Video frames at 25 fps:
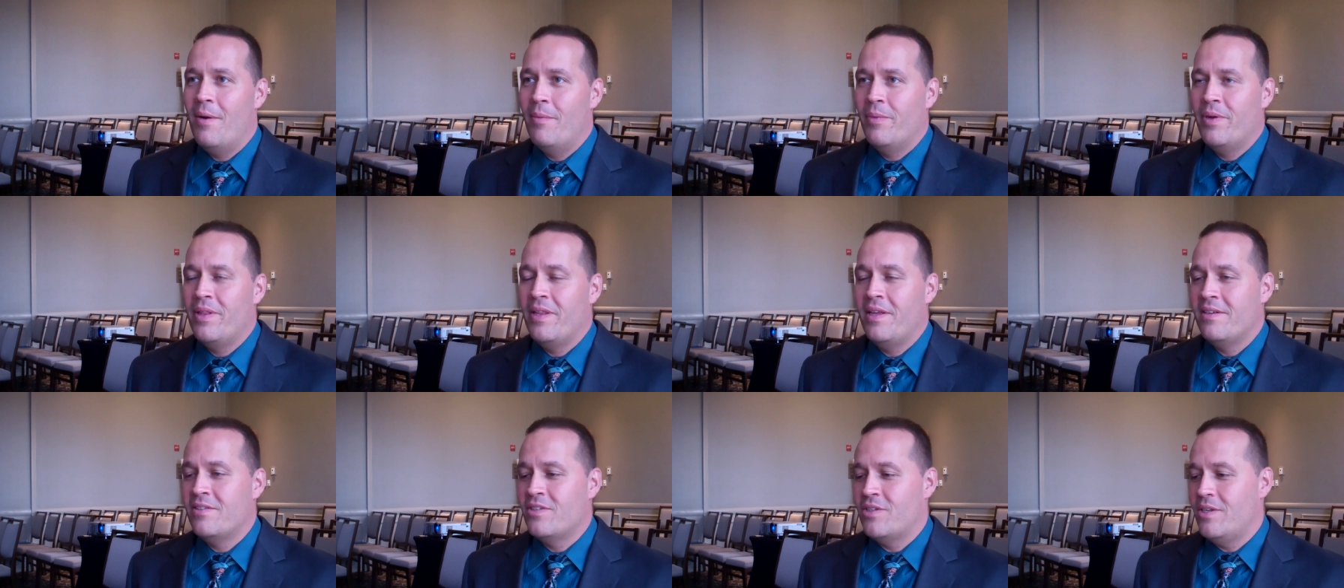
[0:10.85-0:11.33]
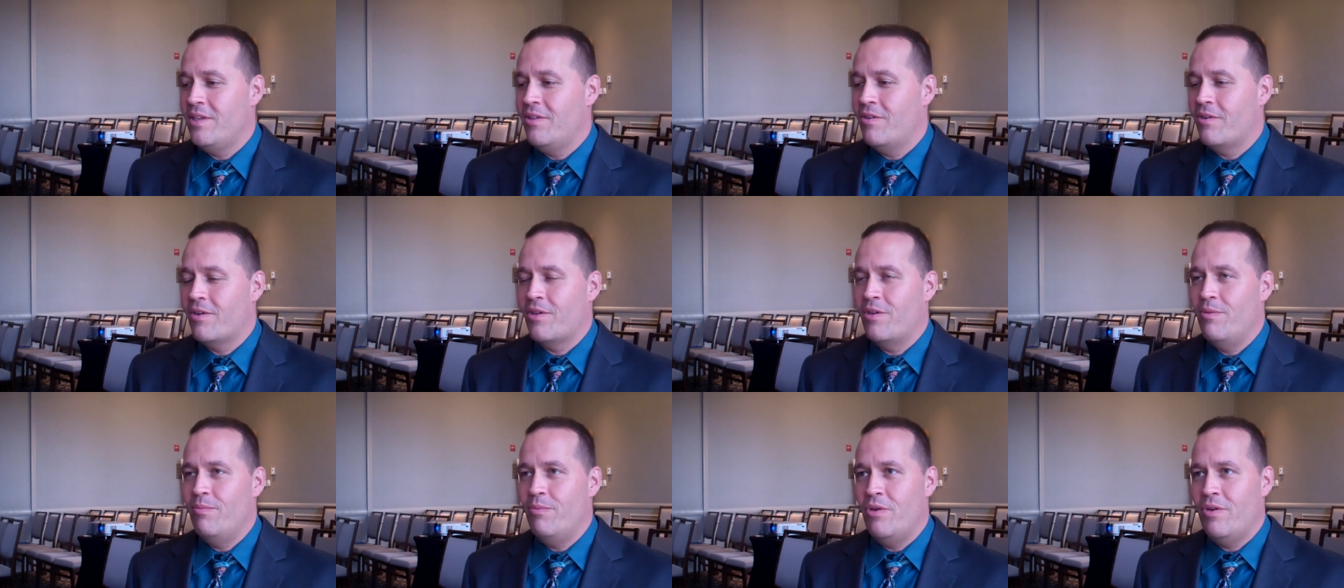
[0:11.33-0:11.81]
When they see
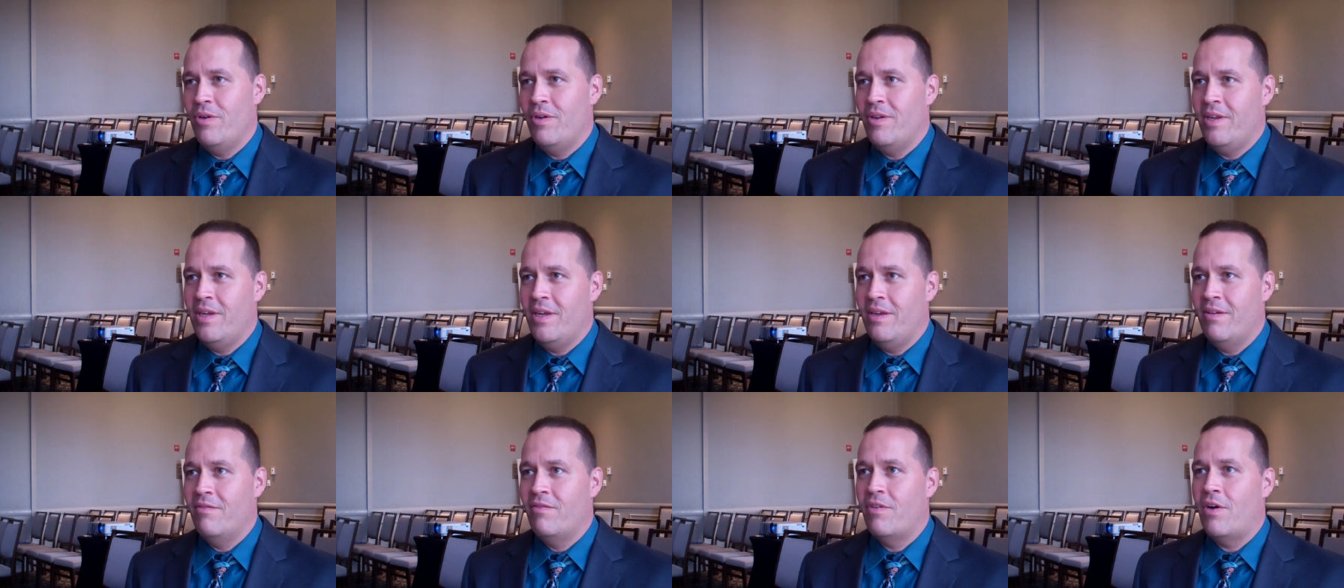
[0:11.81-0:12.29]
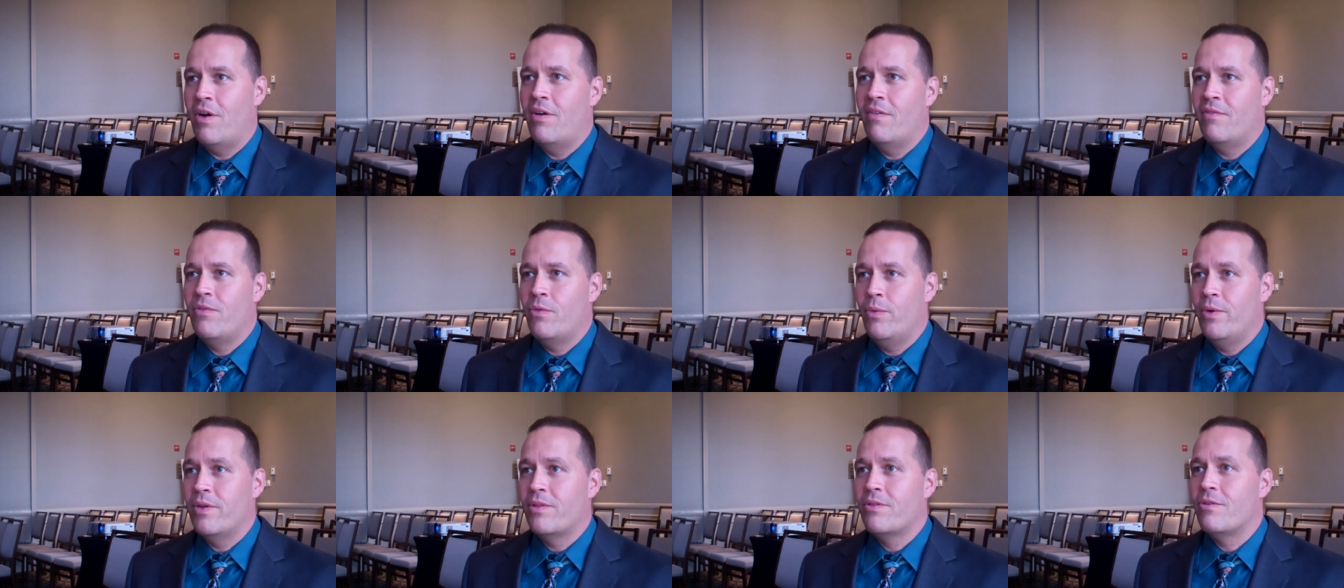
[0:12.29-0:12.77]
their community
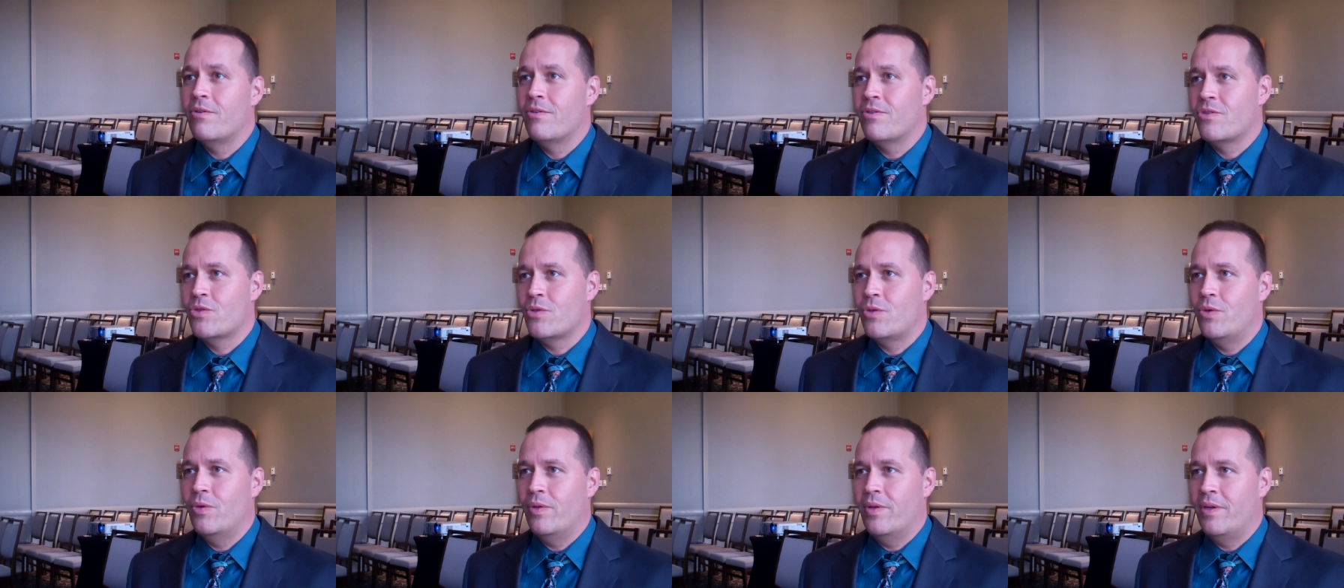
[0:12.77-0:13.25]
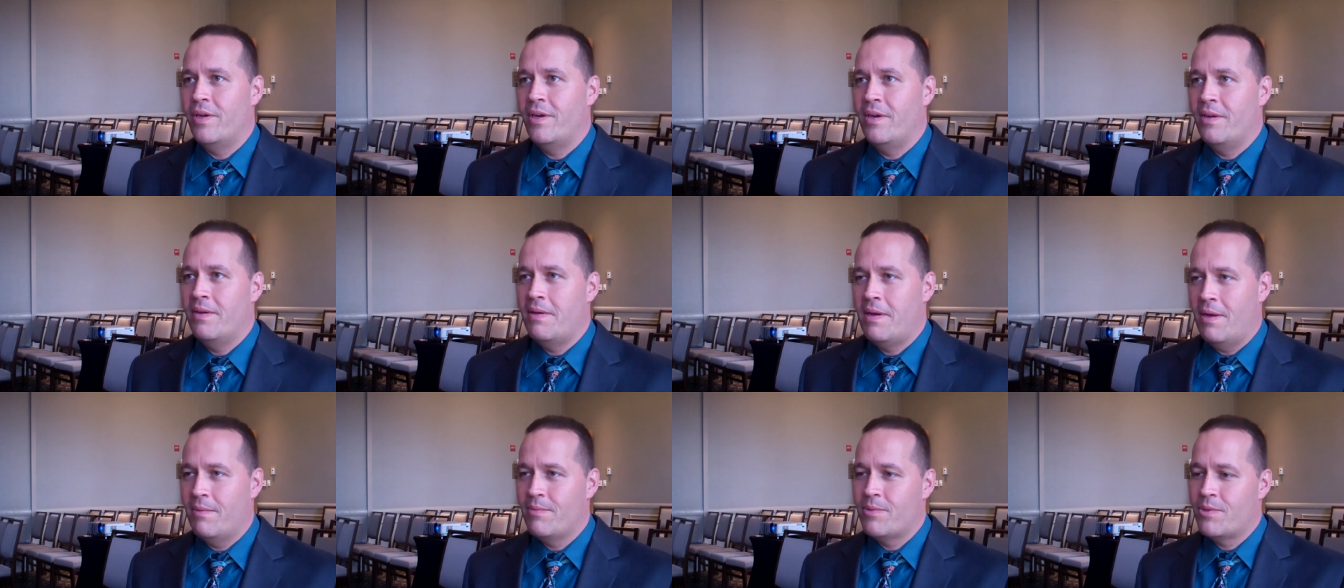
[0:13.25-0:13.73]
involved with their schooling,
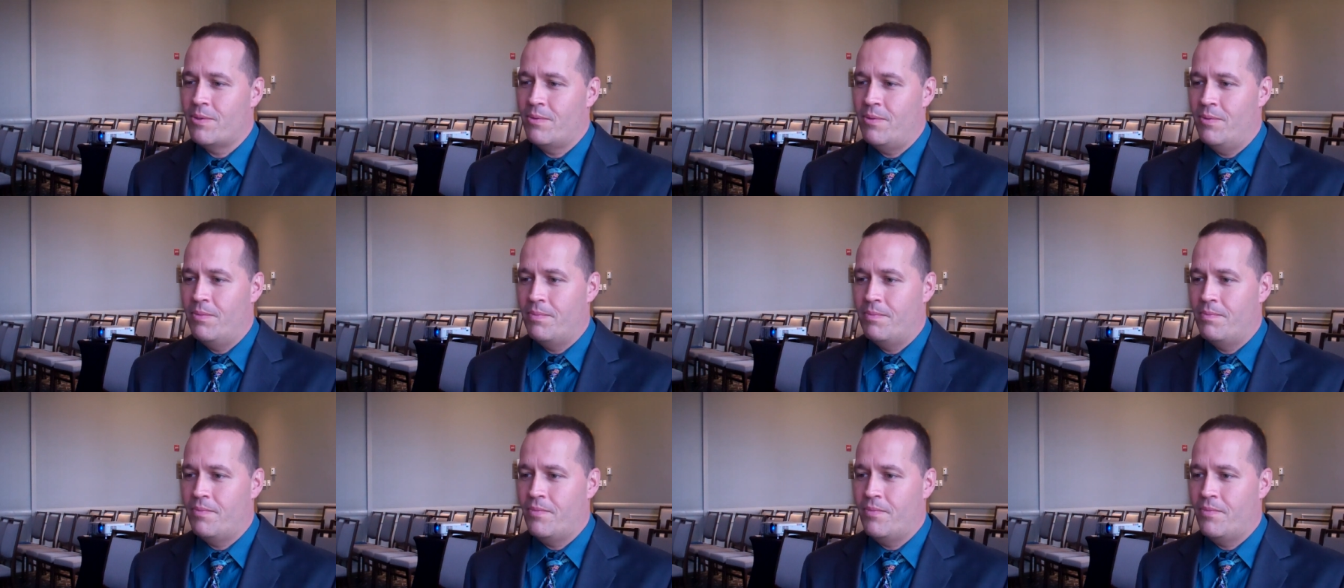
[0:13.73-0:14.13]
it helps to